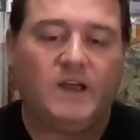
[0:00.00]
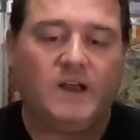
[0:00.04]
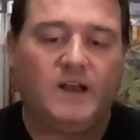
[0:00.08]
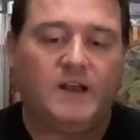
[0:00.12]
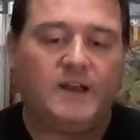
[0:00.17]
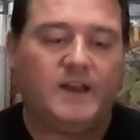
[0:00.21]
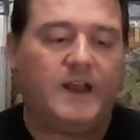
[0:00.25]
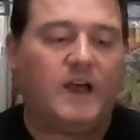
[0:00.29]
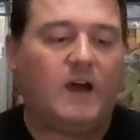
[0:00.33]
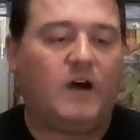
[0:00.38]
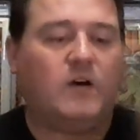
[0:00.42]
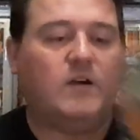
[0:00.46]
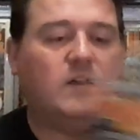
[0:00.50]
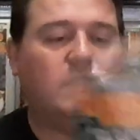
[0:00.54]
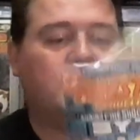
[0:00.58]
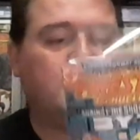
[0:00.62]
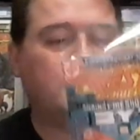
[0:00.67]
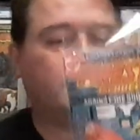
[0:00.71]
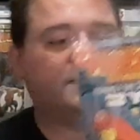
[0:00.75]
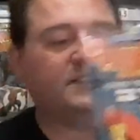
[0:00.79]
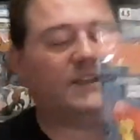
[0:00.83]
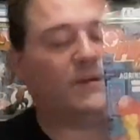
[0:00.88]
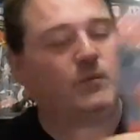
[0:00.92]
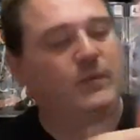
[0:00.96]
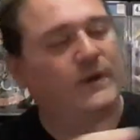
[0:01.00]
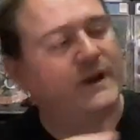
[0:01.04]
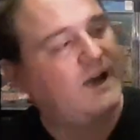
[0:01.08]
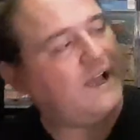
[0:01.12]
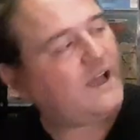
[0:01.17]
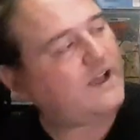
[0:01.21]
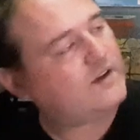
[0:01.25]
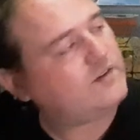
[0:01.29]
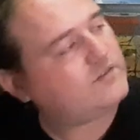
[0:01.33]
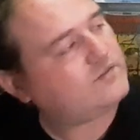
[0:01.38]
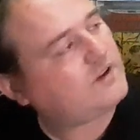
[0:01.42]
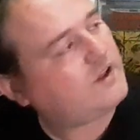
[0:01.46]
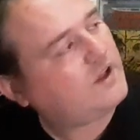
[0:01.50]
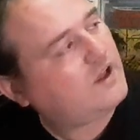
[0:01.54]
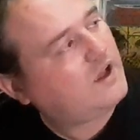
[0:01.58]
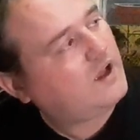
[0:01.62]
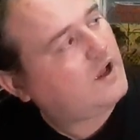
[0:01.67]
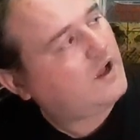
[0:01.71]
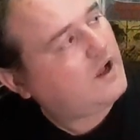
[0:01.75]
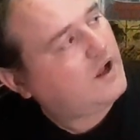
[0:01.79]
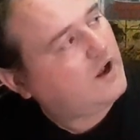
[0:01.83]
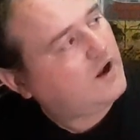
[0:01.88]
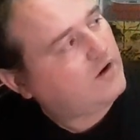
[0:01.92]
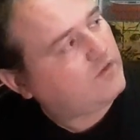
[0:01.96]
Now, next up we have
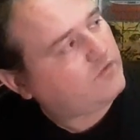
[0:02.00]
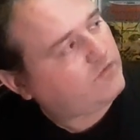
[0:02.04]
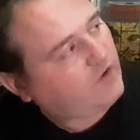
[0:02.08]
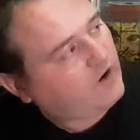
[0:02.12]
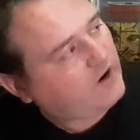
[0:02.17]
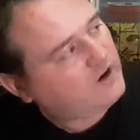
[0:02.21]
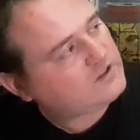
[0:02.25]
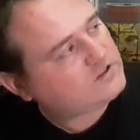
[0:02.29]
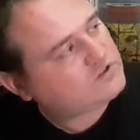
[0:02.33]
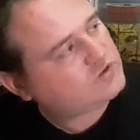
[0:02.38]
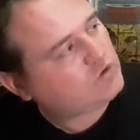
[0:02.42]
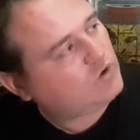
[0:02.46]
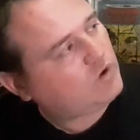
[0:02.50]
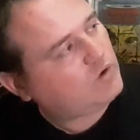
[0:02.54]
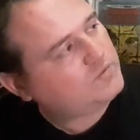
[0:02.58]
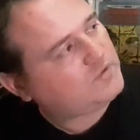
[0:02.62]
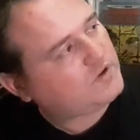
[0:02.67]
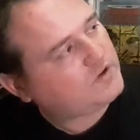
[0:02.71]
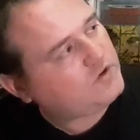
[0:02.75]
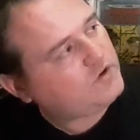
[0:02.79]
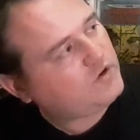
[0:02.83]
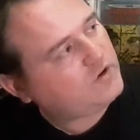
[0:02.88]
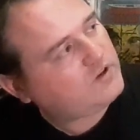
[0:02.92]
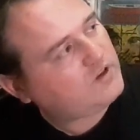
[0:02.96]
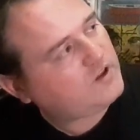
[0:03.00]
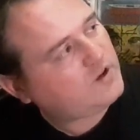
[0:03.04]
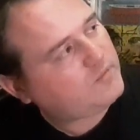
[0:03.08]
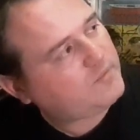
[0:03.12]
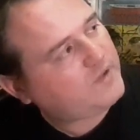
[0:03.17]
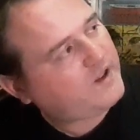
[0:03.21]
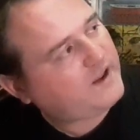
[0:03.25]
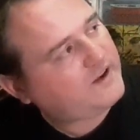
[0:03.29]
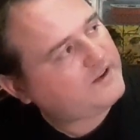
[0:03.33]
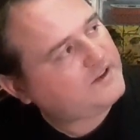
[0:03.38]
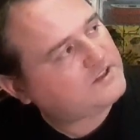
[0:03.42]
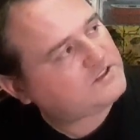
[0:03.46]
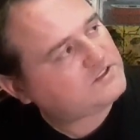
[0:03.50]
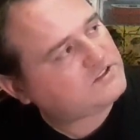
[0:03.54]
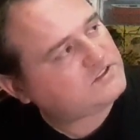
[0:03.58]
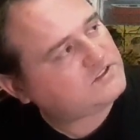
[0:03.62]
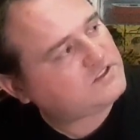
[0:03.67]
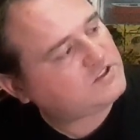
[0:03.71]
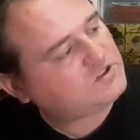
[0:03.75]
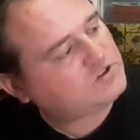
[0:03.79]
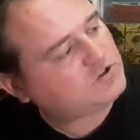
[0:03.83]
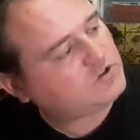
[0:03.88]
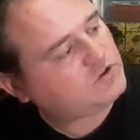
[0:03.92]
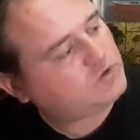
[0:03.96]
Firestorm, the Nuclear Man. This is
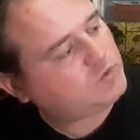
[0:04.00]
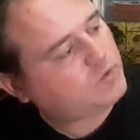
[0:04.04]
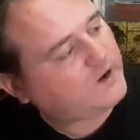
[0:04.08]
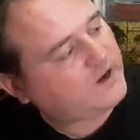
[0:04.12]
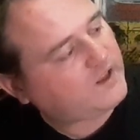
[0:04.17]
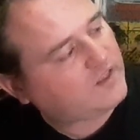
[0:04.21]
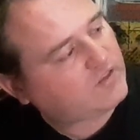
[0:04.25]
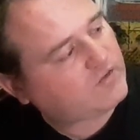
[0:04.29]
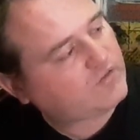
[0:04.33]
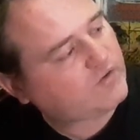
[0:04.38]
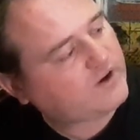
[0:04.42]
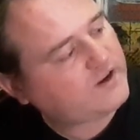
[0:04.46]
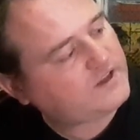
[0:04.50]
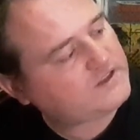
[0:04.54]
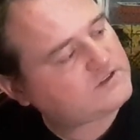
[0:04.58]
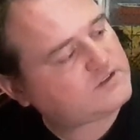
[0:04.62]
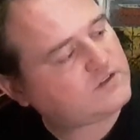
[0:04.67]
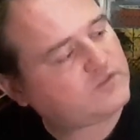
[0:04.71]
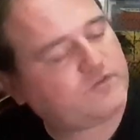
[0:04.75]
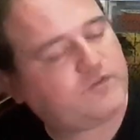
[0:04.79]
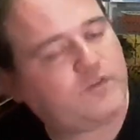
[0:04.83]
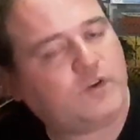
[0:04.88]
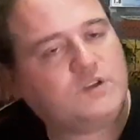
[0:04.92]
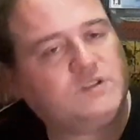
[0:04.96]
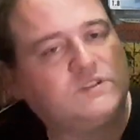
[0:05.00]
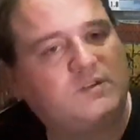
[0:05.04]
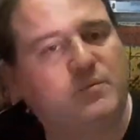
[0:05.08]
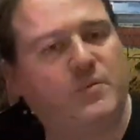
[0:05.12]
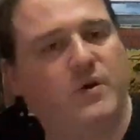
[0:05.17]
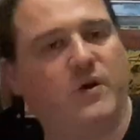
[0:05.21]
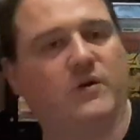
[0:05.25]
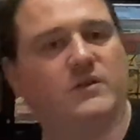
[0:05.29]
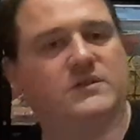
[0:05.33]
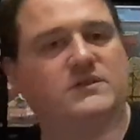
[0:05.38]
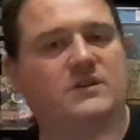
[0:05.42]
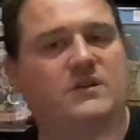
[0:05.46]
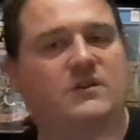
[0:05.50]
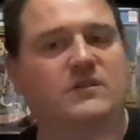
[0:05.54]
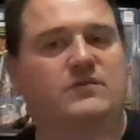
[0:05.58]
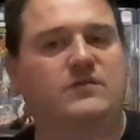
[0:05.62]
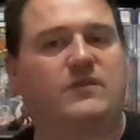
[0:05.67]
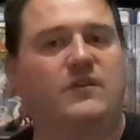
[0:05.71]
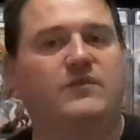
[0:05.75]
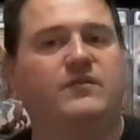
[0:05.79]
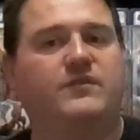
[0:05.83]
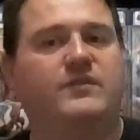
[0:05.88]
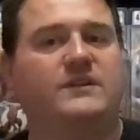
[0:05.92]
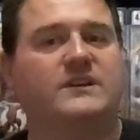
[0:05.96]
issue 23. It's the first appearance of
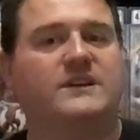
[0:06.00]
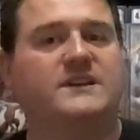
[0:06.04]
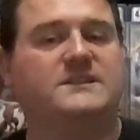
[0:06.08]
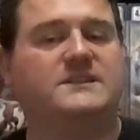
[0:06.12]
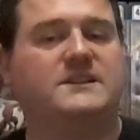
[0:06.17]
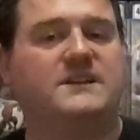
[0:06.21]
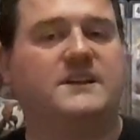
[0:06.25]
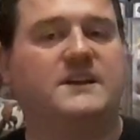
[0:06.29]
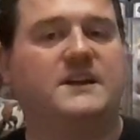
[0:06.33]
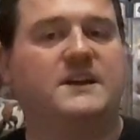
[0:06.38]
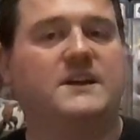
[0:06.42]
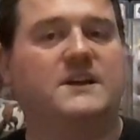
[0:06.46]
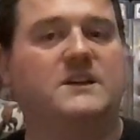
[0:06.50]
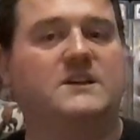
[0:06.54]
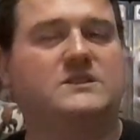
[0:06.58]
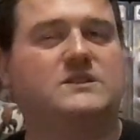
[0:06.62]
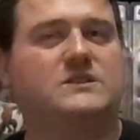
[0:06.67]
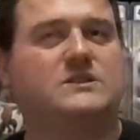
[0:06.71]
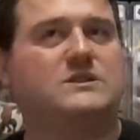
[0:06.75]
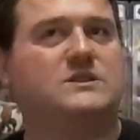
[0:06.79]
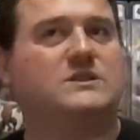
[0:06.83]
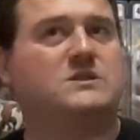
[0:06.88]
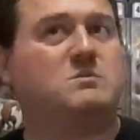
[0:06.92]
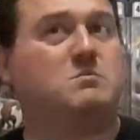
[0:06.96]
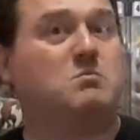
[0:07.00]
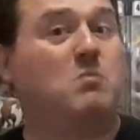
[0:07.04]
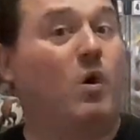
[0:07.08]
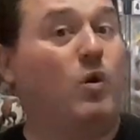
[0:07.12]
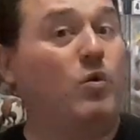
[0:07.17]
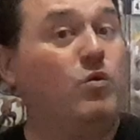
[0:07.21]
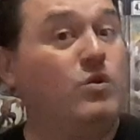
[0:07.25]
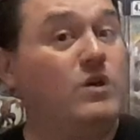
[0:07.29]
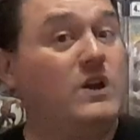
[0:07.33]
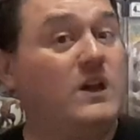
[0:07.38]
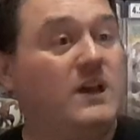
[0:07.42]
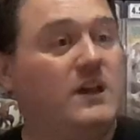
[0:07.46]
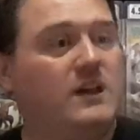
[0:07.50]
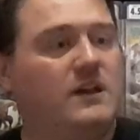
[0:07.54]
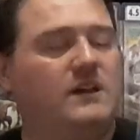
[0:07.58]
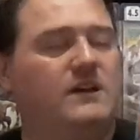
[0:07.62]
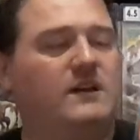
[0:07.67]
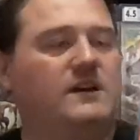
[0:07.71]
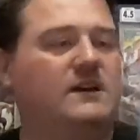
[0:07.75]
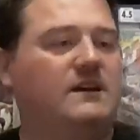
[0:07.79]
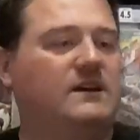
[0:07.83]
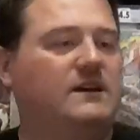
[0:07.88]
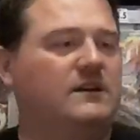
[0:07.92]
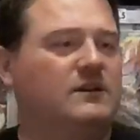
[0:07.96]
Felicity Smoke,
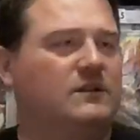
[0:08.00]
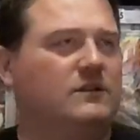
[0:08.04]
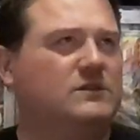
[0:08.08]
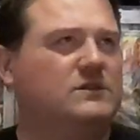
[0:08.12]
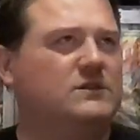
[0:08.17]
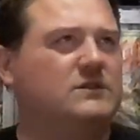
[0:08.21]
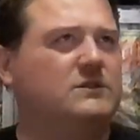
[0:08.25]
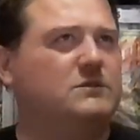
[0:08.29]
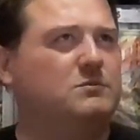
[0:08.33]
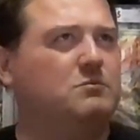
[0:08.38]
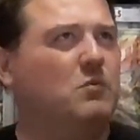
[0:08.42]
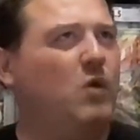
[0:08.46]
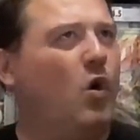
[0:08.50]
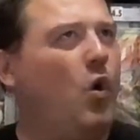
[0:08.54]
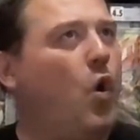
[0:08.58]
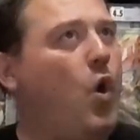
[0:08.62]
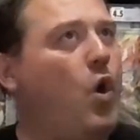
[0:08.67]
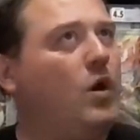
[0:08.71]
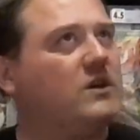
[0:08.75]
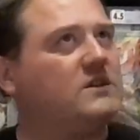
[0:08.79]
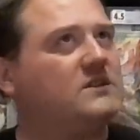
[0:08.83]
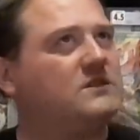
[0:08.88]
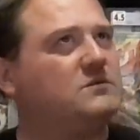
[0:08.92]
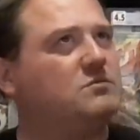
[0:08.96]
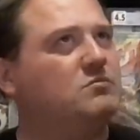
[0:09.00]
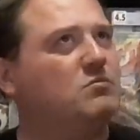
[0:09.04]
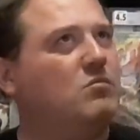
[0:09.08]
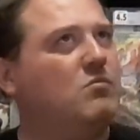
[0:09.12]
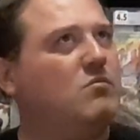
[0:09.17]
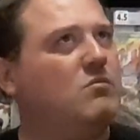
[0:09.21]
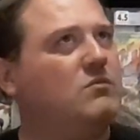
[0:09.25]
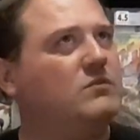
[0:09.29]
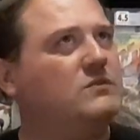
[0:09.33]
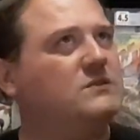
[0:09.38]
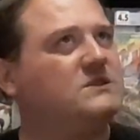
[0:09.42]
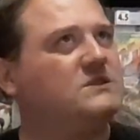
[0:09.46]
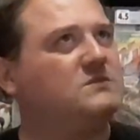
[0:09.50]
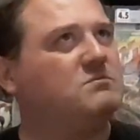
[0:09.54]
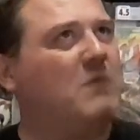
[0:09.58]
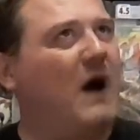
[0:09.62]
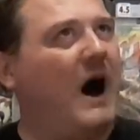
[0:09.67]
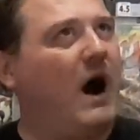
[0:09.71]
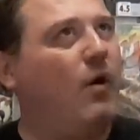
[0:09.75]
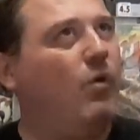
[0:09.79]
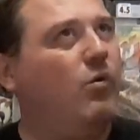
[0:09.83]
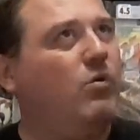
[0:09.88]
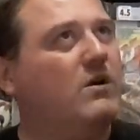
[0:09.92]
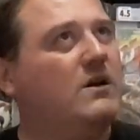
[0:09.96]
or
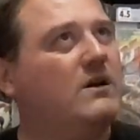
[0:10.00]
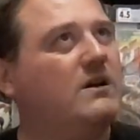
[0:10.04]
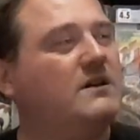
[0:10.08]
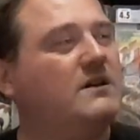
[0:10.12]
Smaug.